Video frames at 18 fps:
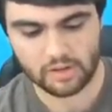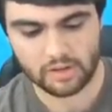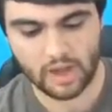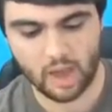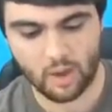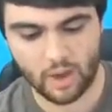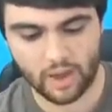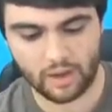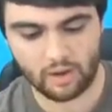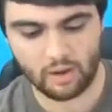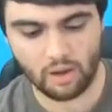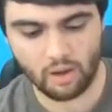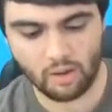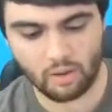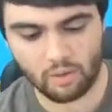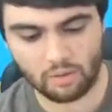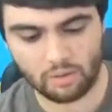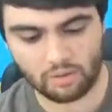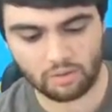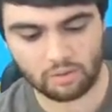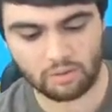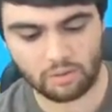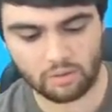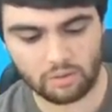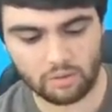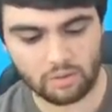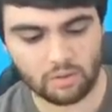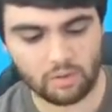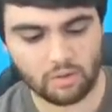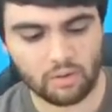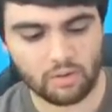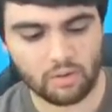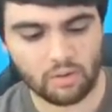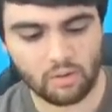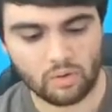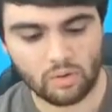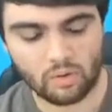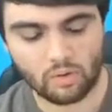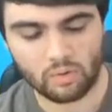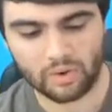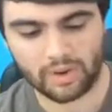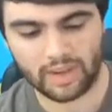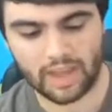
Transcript: Now I know we're